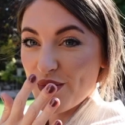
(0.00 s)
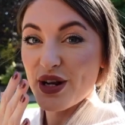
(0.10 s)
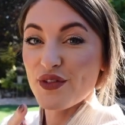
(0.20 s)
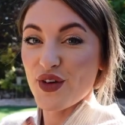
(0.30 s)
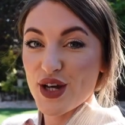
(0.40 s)
When
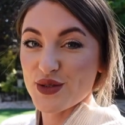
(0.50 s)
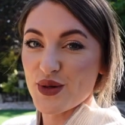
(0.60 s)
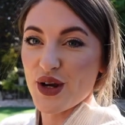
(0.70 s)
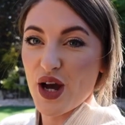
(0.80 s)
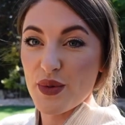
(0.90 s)
I first
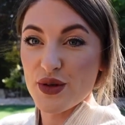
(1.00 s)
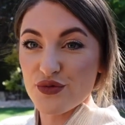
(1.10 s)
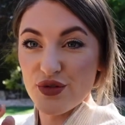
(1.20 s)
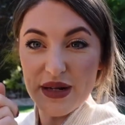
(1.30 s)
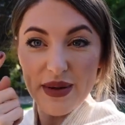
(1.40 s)
woke up, it
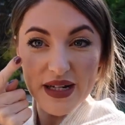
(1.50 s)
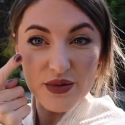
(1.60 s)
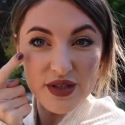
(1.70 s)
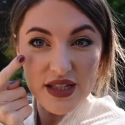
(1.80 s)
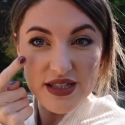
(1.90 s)
was really bad. It
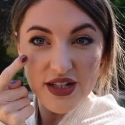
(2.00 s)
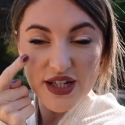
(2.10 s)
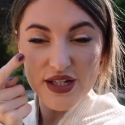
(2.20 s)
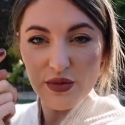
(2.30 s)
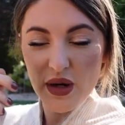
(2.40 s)
was this
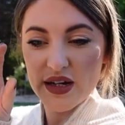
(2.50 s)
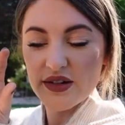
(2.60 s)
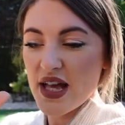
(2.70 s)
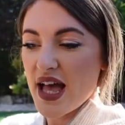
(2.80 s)
side as well.